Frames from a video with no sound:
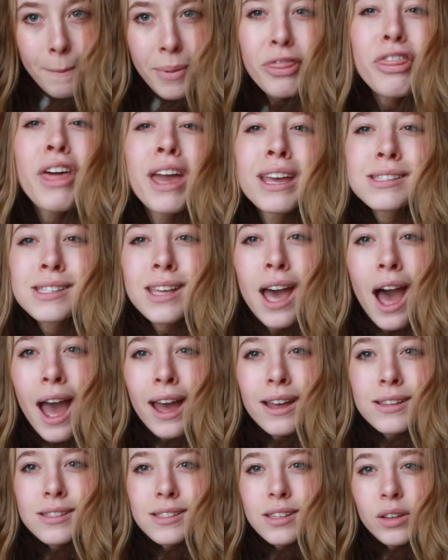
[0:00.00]
But thanks,
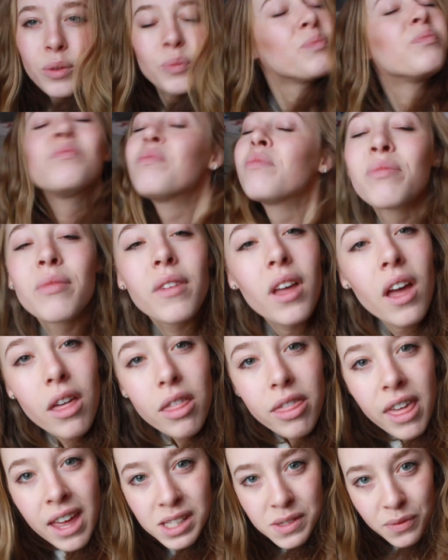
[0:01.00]
guys.
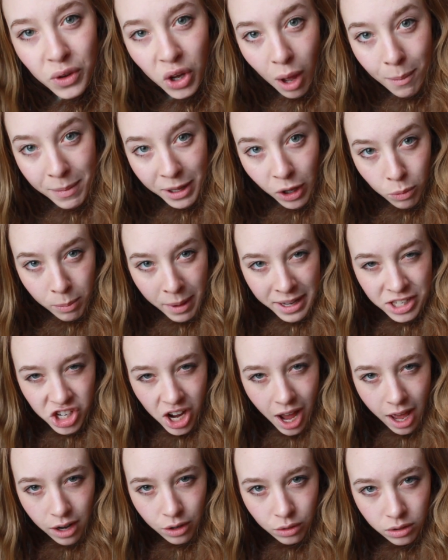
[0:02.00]
Thanks for coming on my
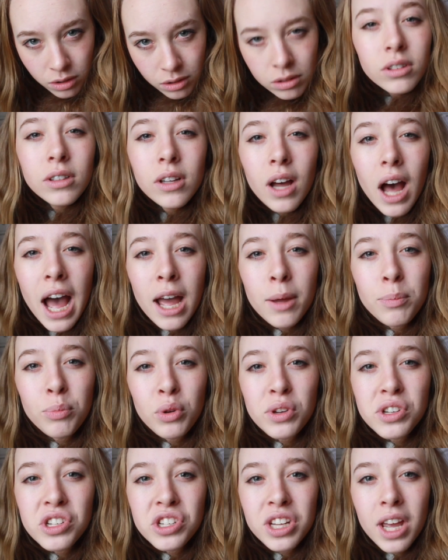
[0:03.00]
channel. I
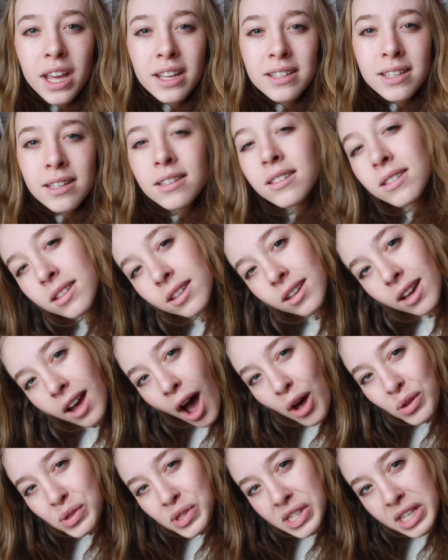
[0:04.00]
appreciate it.
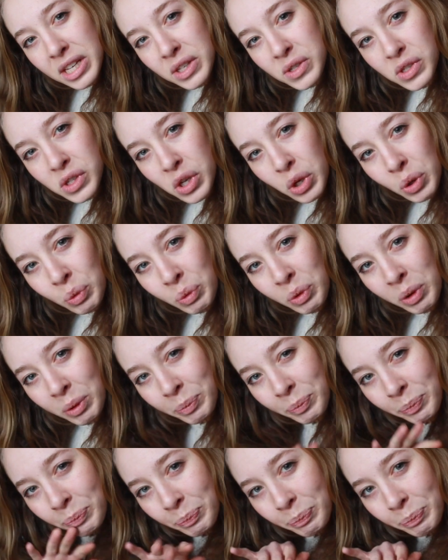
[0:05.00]
See you soon.